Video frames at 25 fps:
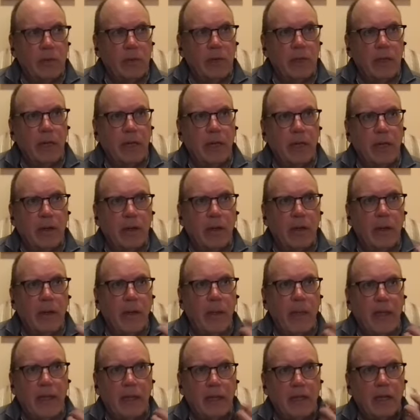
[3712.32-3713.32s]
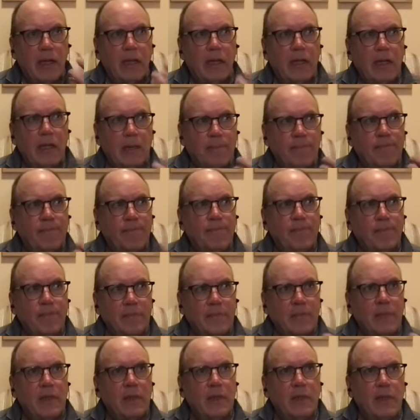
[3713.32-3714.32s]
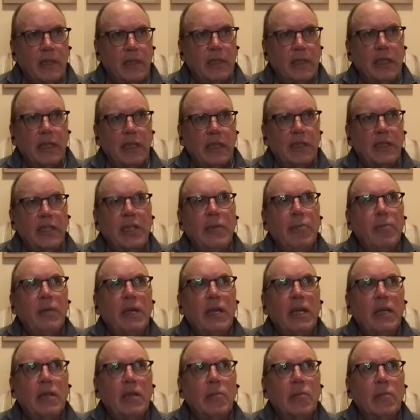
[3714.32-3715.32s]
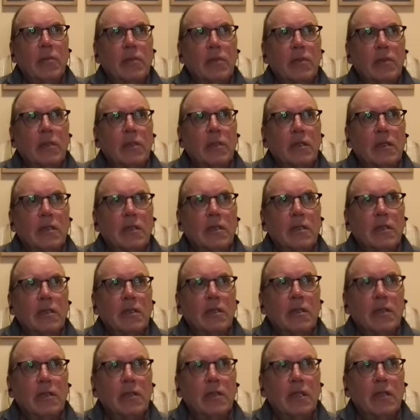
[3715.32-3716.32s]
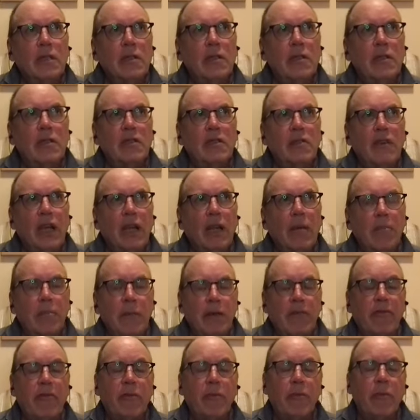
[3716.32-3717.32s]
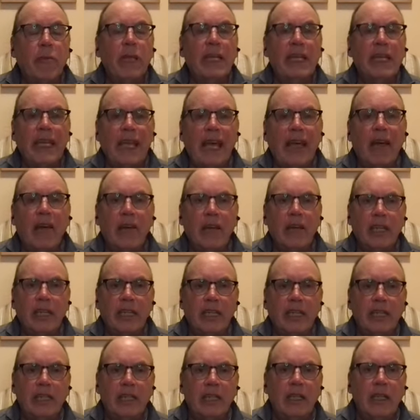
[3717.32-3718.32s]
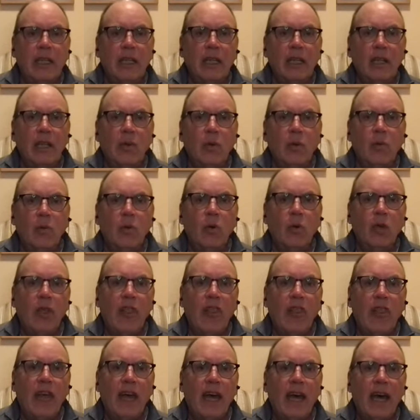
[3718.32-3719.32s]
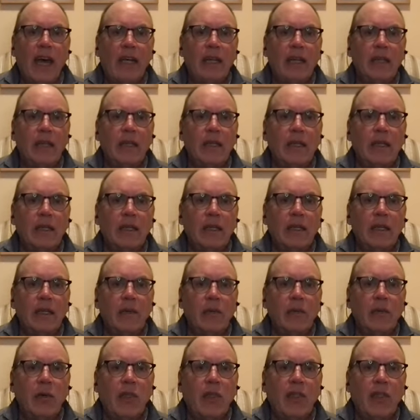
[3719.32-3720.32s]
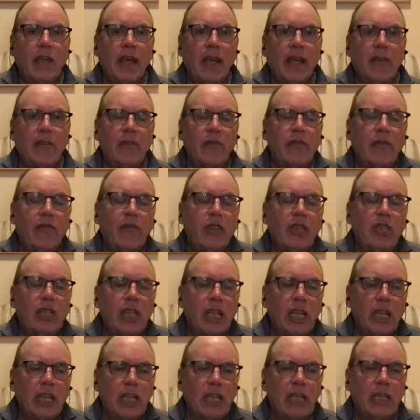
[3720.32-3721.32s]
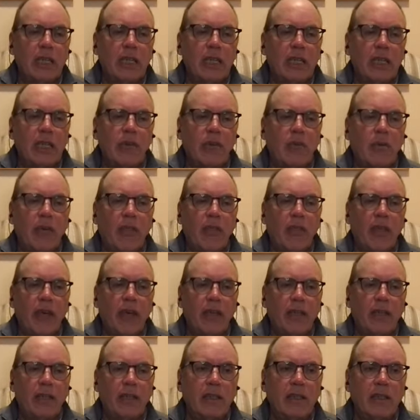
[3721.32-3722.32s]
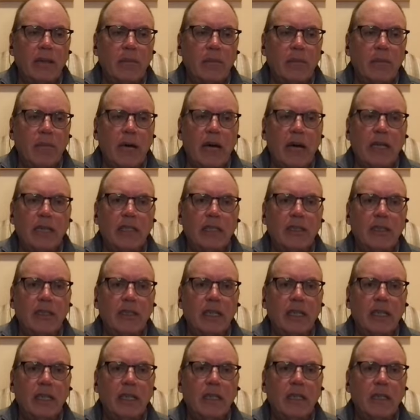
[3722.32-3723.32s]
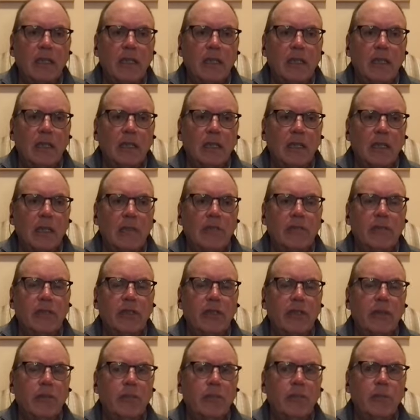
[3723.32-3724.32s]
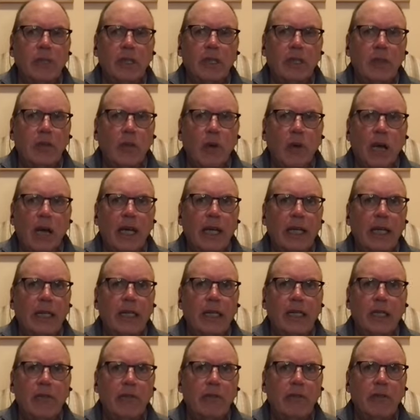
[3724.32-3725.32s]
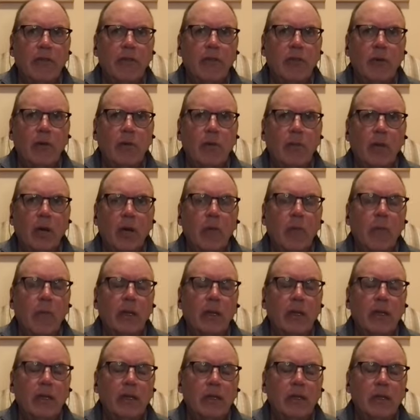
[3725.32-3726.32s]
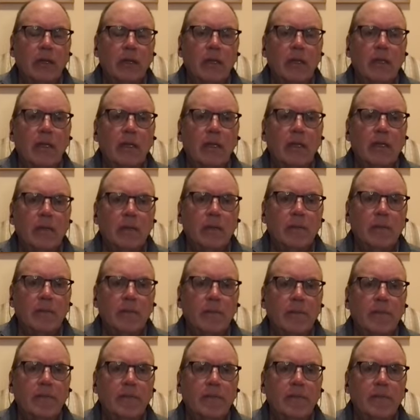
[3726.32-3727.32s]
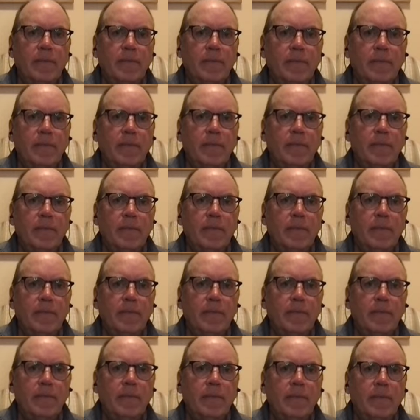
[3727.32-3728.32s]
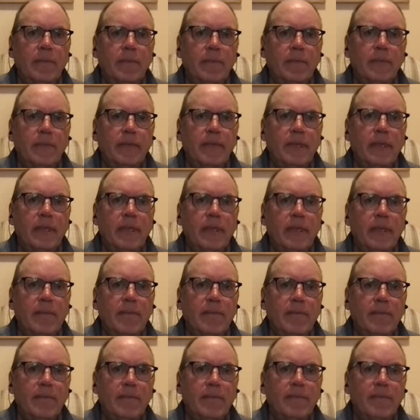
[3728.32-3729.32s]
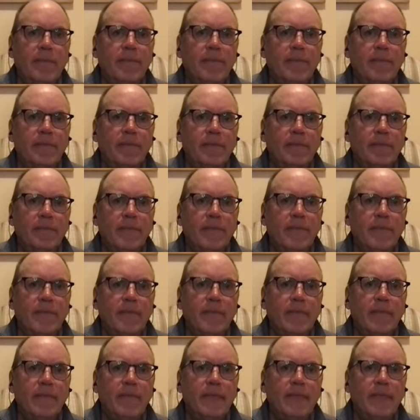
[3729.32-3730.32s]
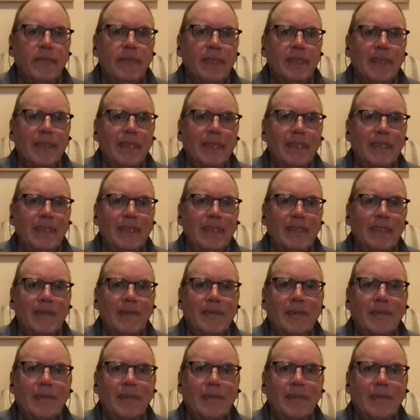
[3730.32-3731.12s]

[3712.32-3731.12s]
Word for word: and and kind of keep getting kind of develop my familiarity with that with that feeling and with that mind state of just being quiet even for a moment yeah hmm. yeah thanks